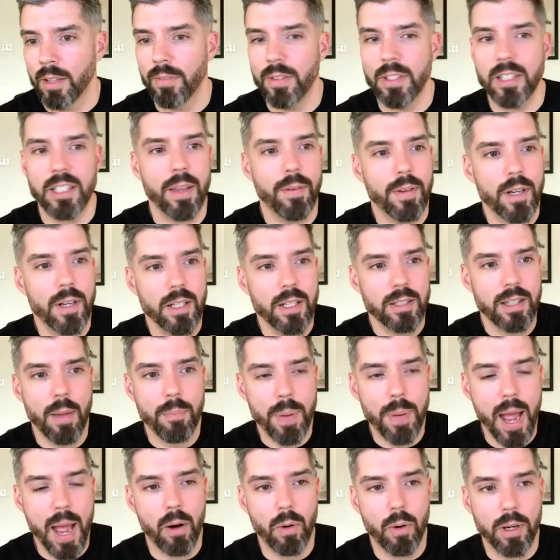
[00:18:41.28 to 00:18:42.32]
He's given us
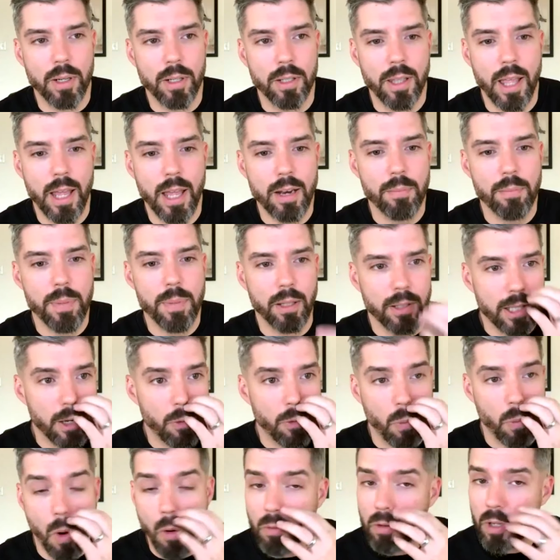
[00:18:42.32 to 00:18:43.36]
that power, that ability.
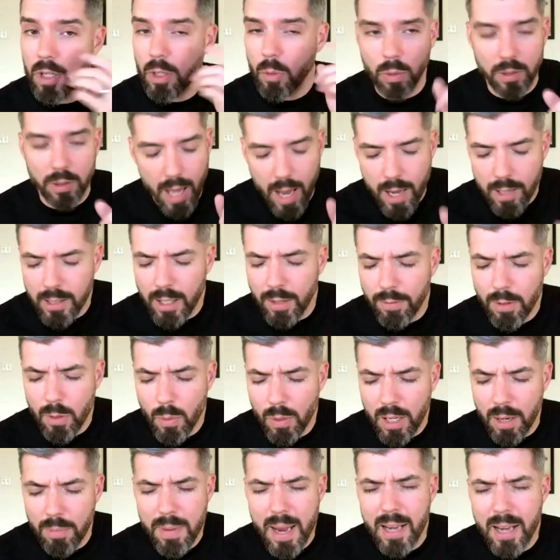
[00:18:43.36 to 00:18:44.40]
He will not give you
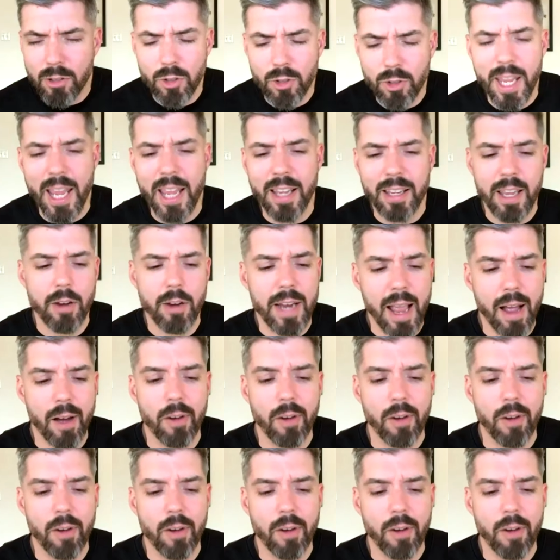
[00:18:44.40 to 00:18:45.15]
a command you can't carry